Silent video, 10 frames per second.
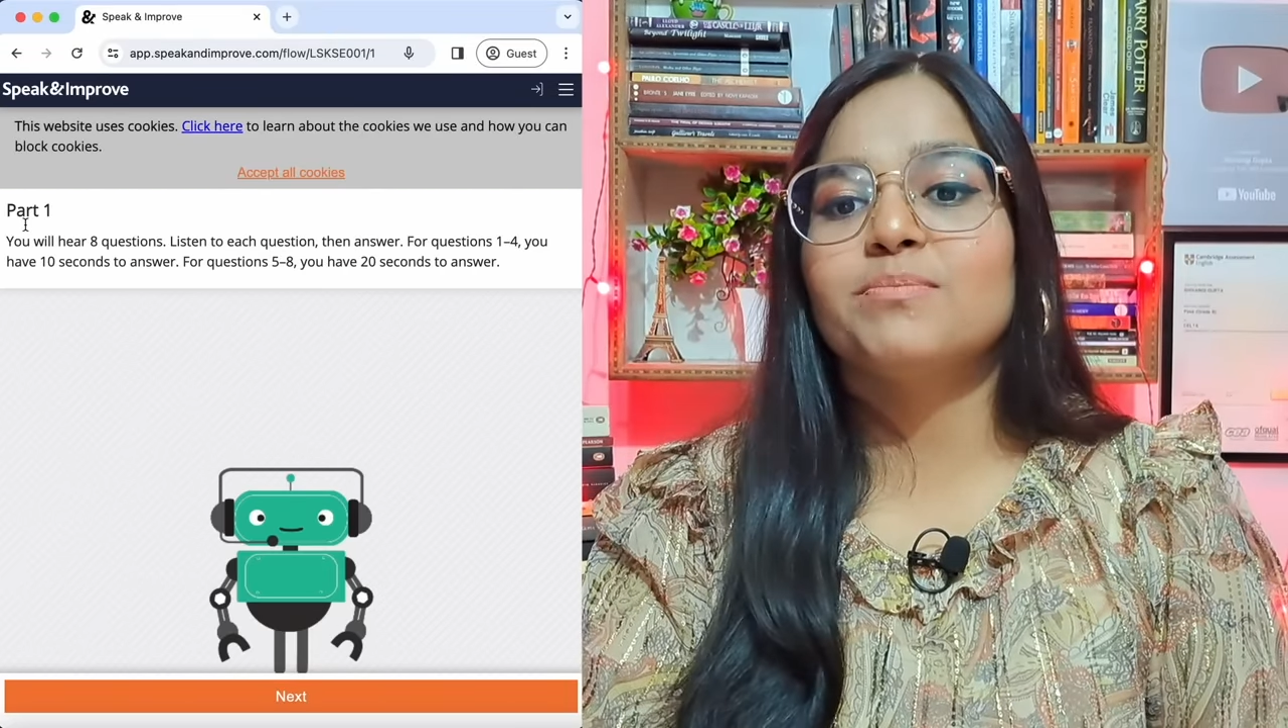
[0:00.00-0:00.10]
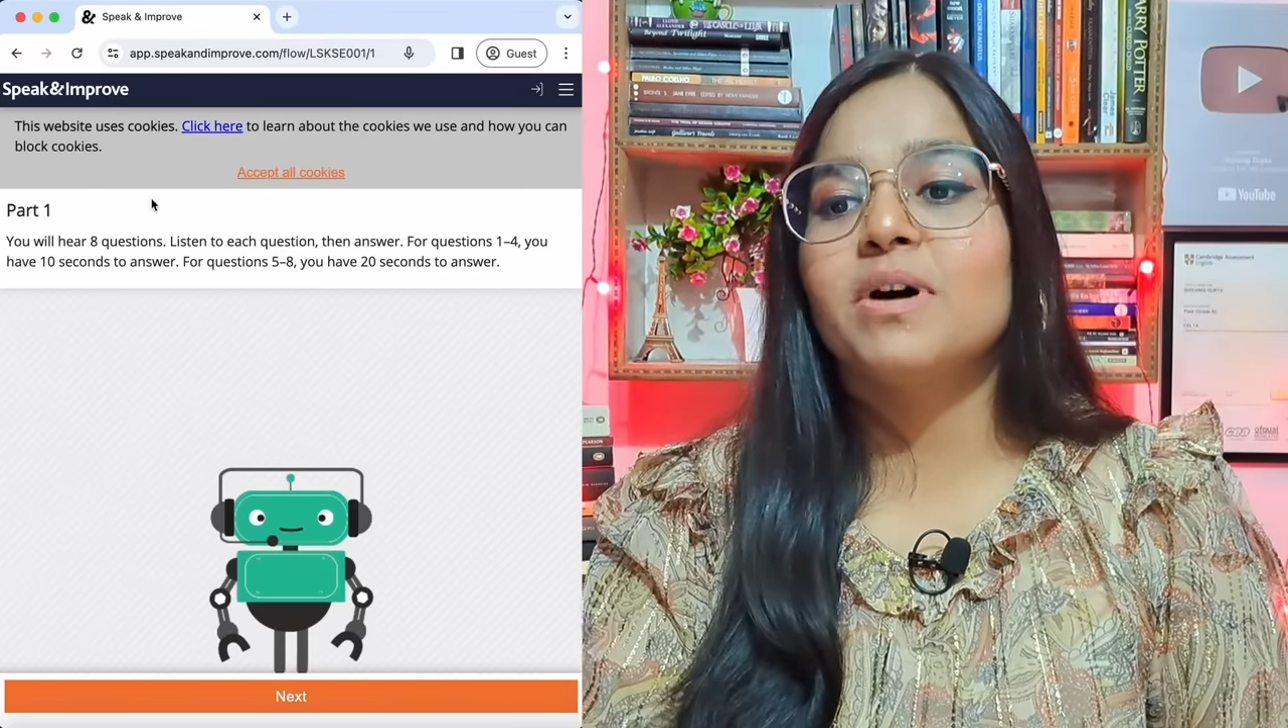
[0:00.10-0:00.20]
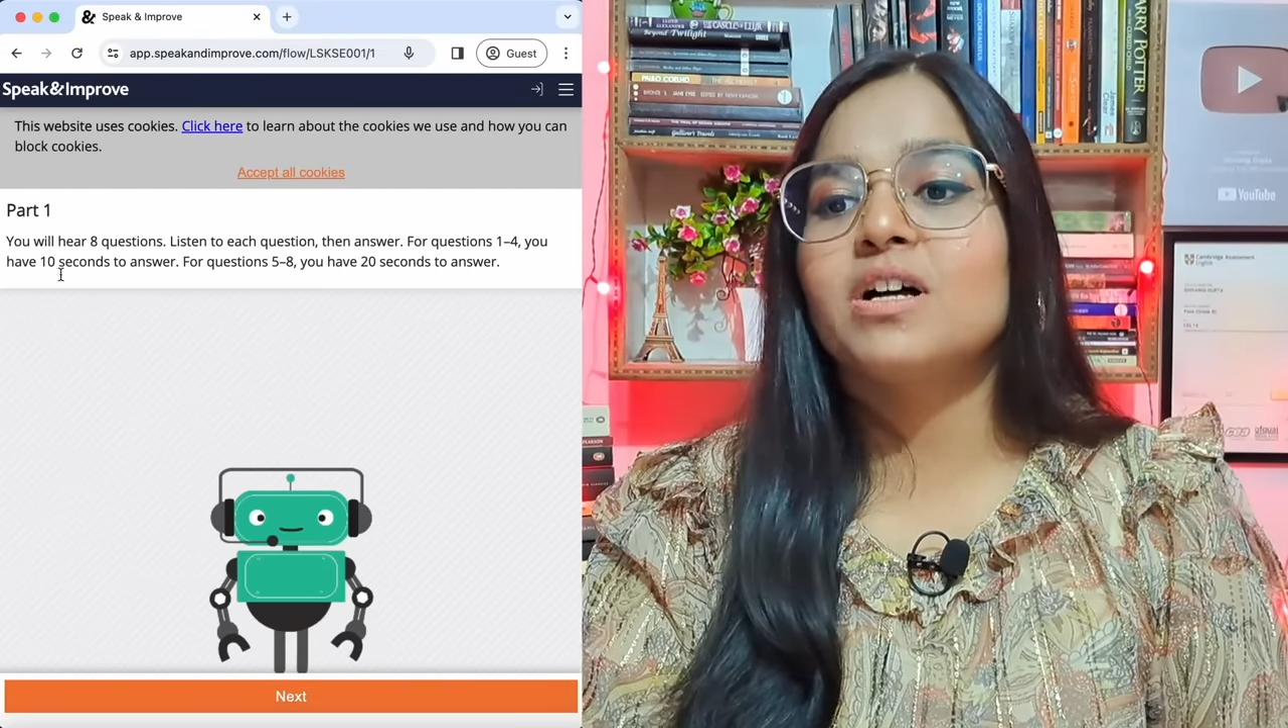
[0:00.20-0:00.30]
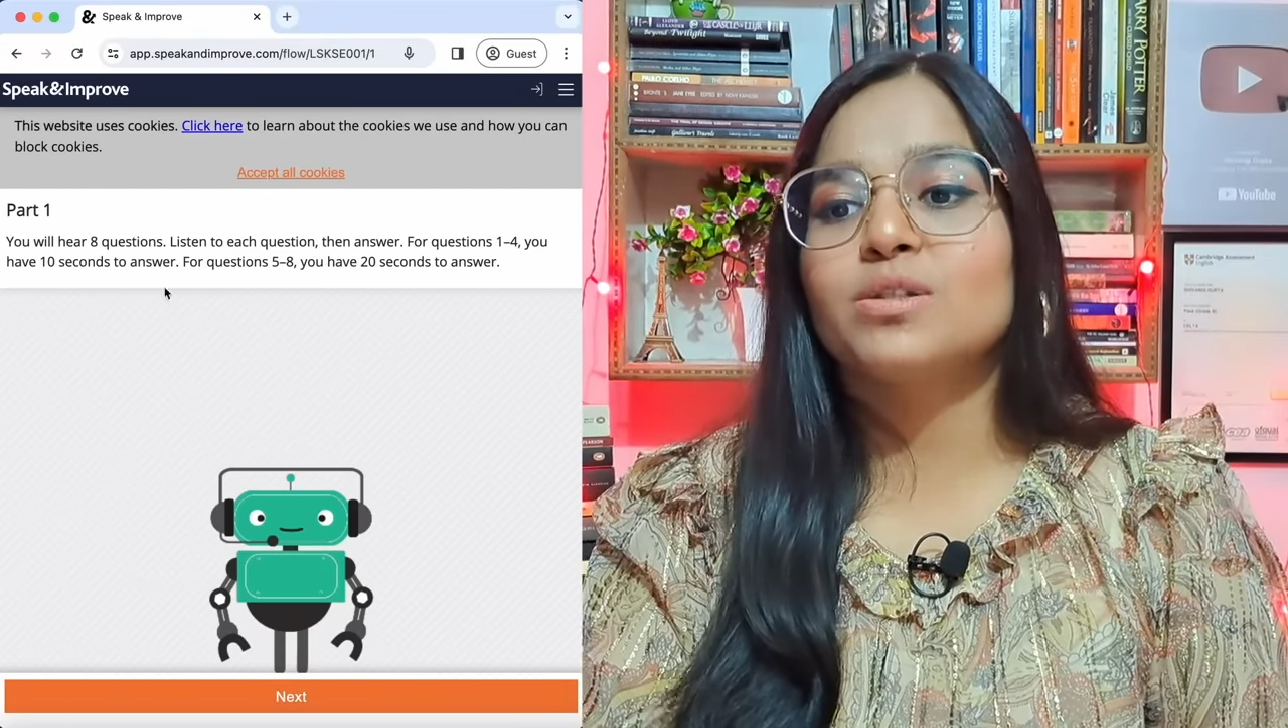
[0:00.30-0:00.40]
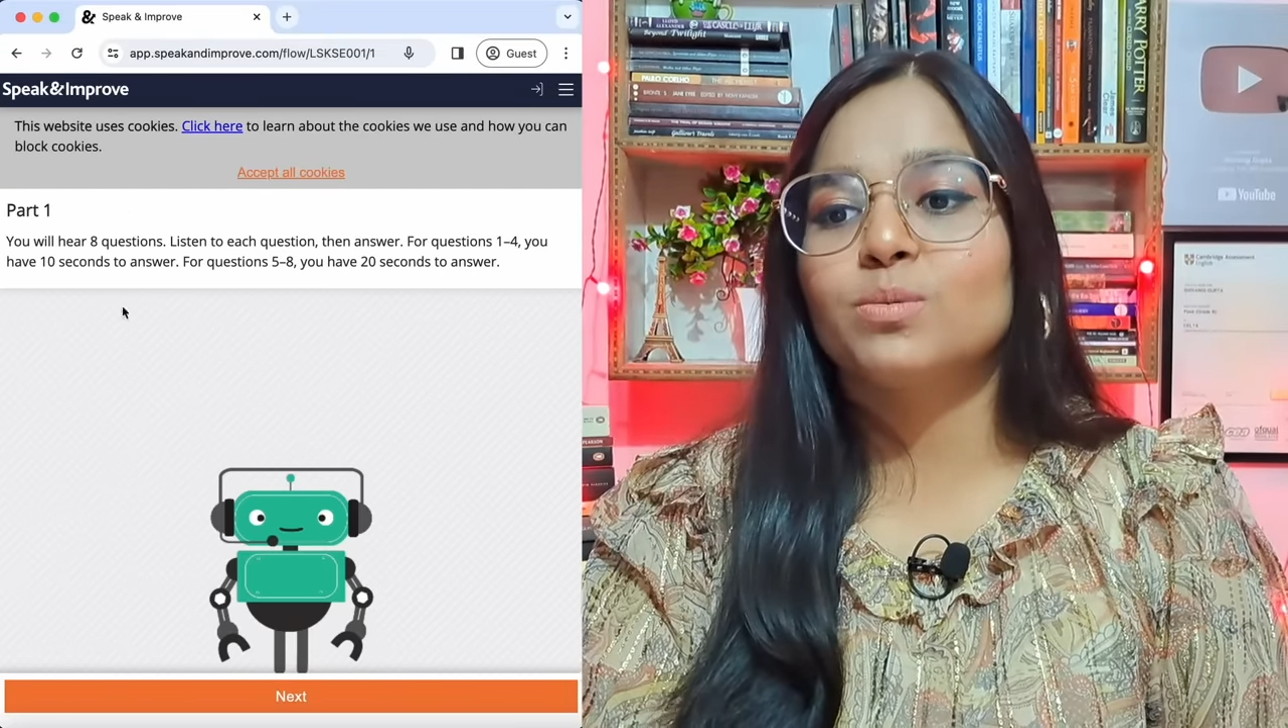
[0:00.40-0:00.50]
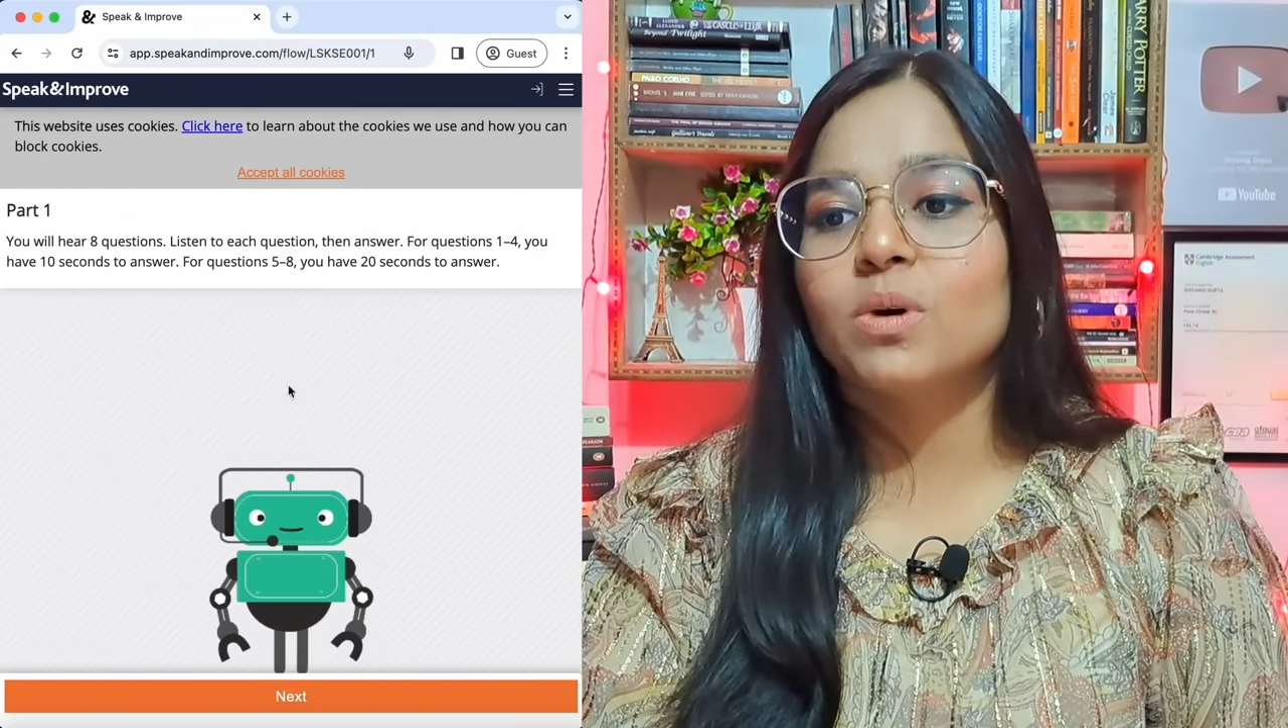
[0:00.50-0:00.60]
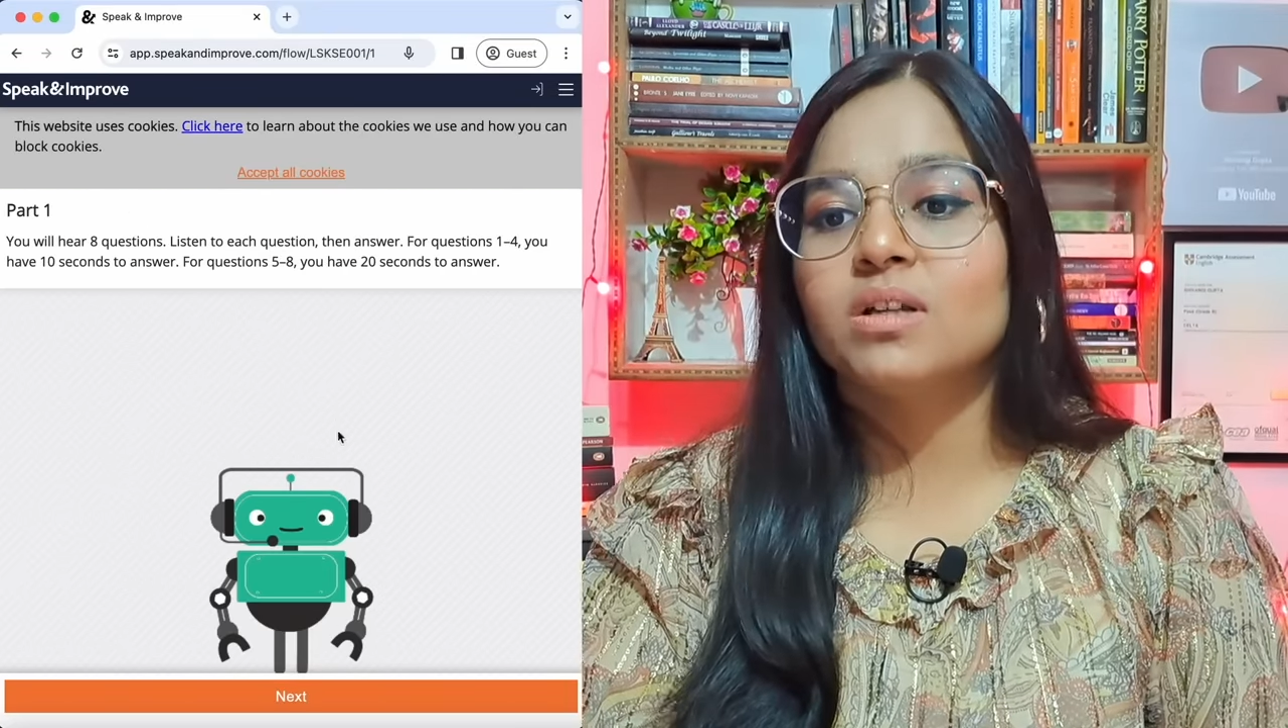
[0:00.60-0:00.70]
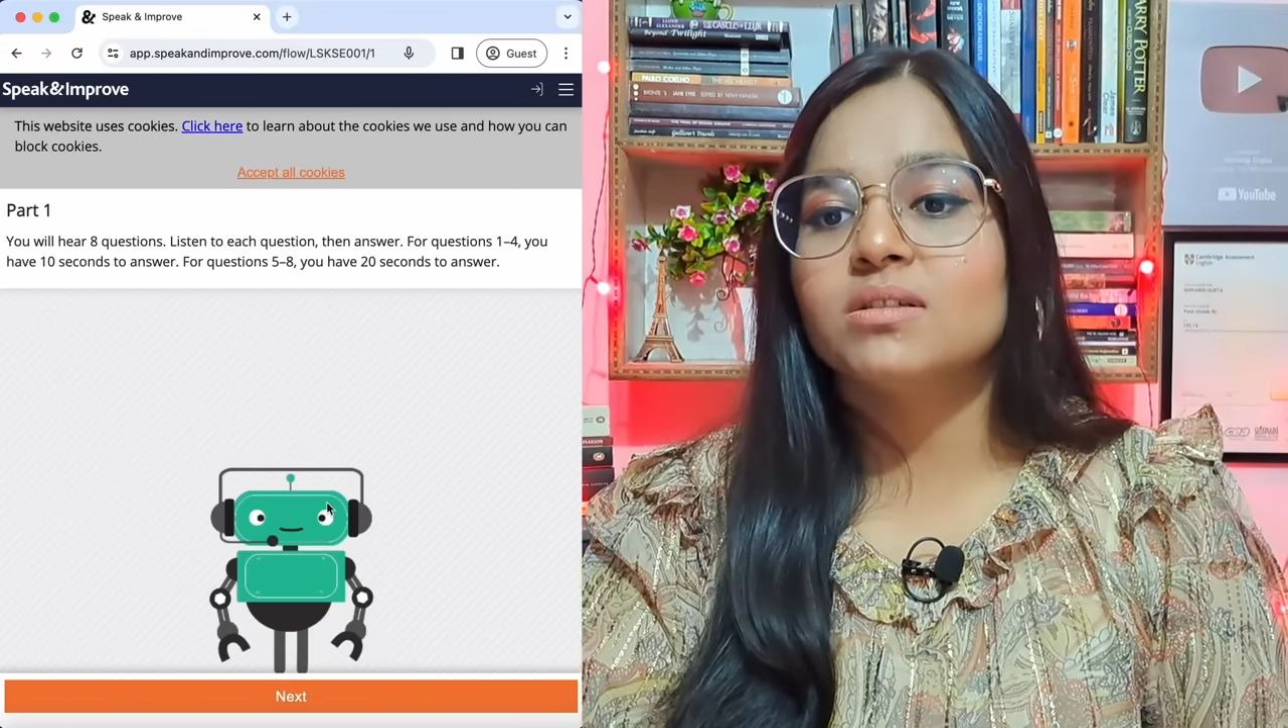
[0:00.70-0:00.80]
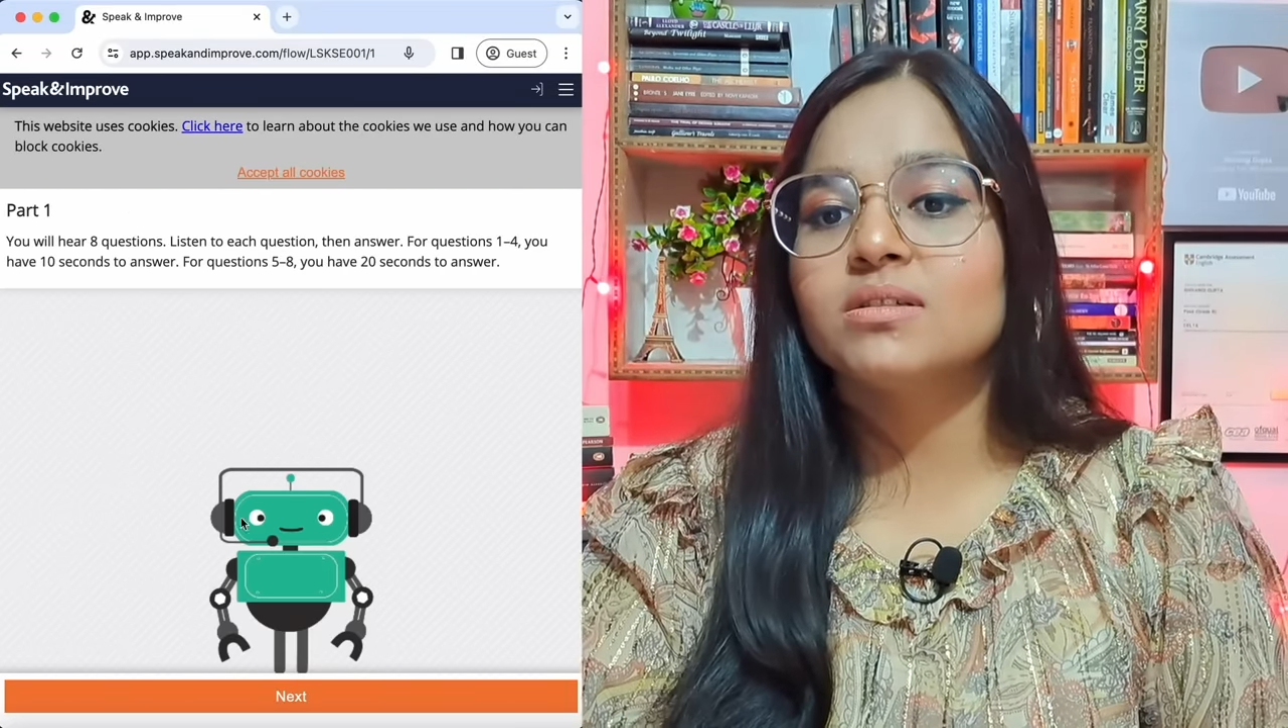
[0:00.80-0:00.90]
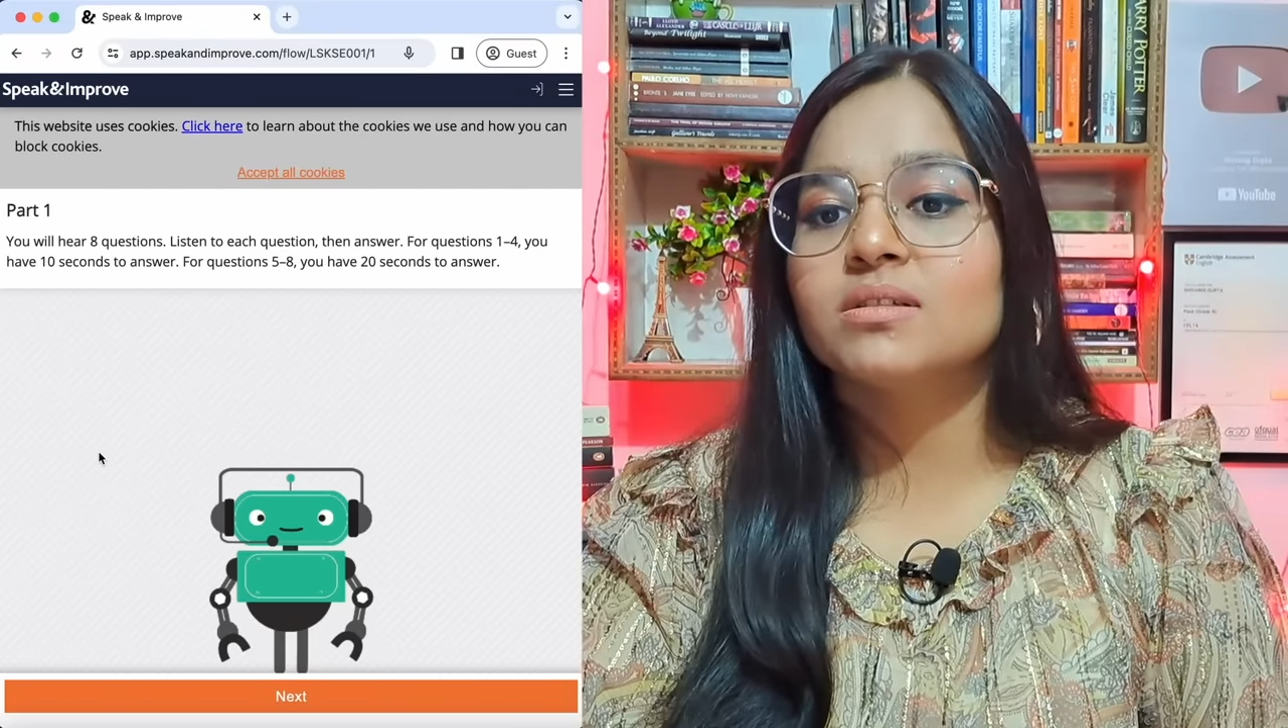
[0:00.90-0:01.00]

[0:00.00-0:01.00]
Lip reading: part 1.